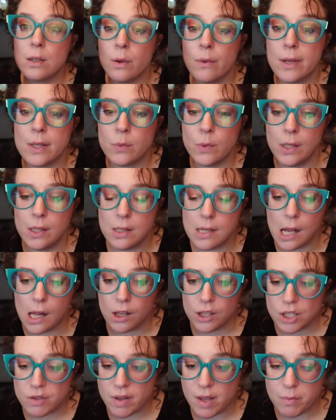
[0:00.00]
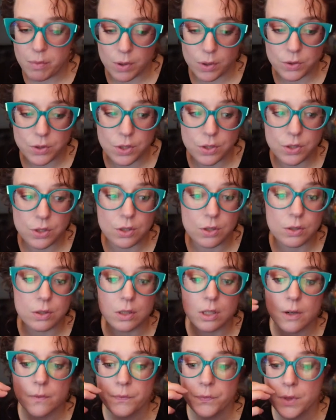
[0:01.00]
is we challenge people to
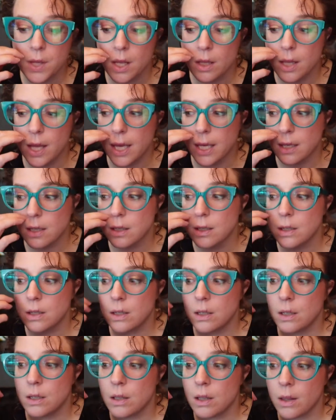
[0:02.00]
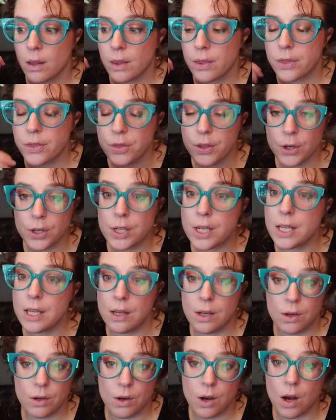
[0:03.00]
do like 30
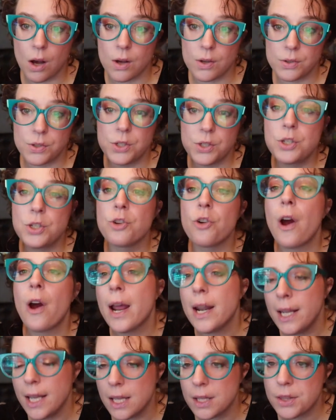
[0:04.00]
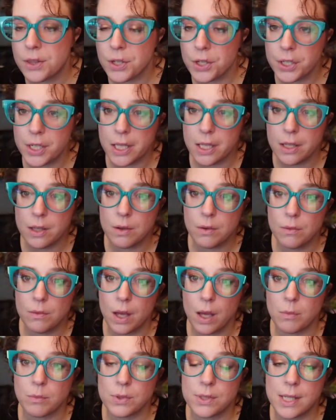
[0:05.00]
calls to try to get 30
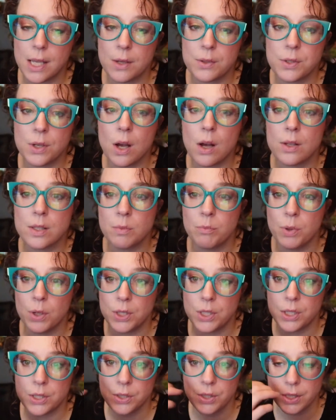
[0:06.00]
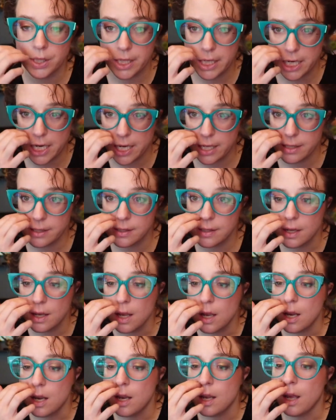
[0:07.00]
sales calls booked in 30 days.
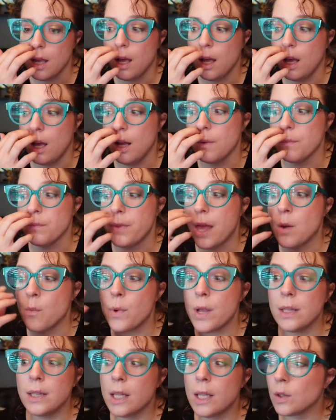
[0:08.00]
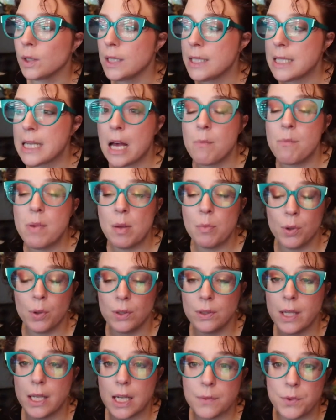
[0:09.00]
And we literally tell people
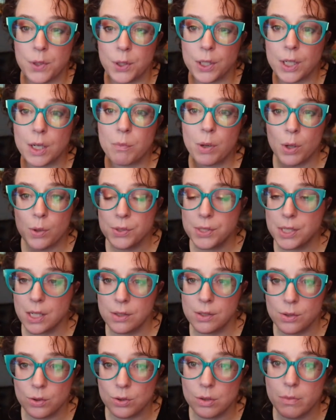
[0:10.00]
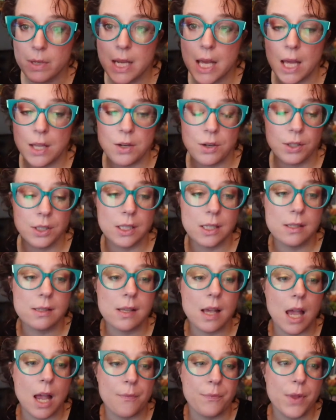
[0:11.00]
like, you're going to post on social media and you're going to
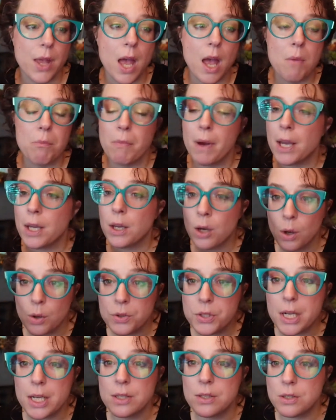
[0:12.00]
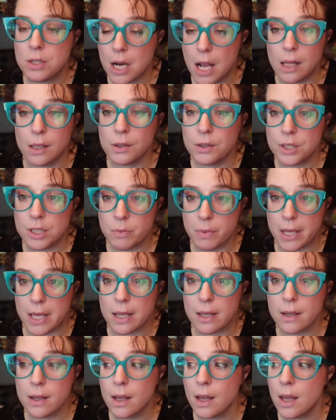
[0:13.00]
say, my coach has challenged
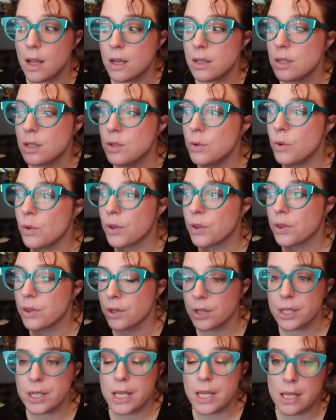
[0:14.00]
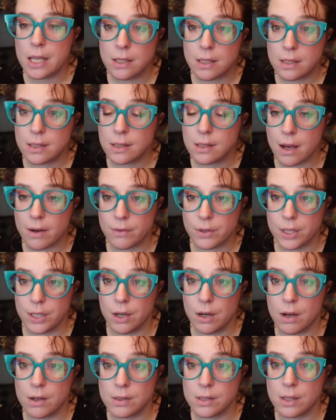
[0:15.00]
me to do 30 discovery
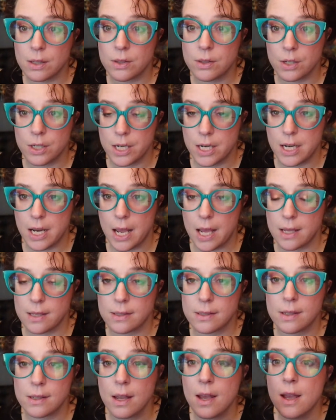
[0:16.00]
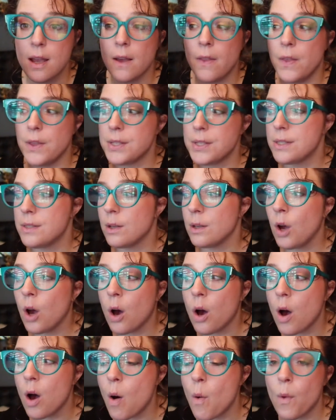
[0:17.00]
calls in 30 days. This is a
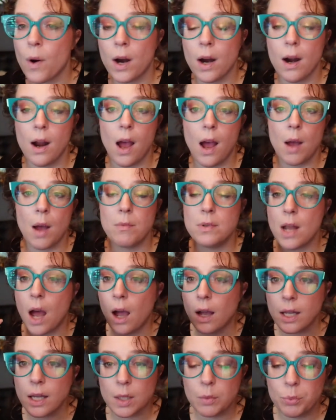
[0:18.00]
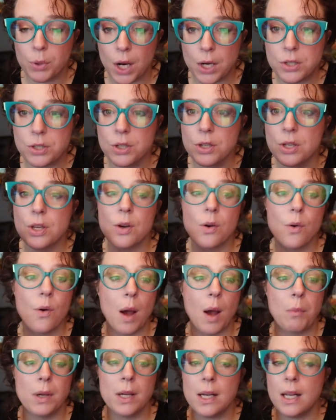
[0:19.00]
call where I'm not going to pressure you.
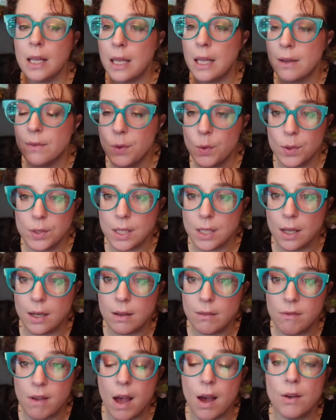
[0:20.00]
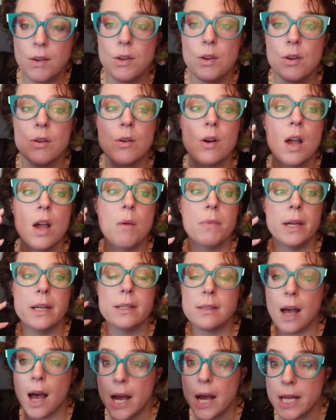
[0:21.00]
I'm going to give you a ton of value
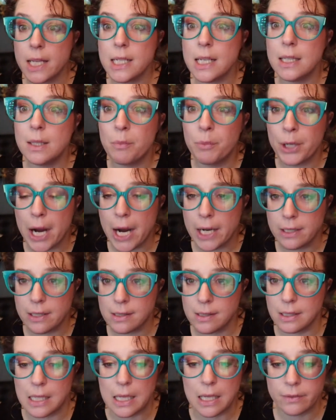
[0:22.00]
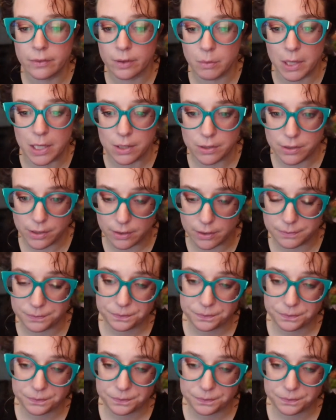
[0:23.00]
because I need the practice and the information.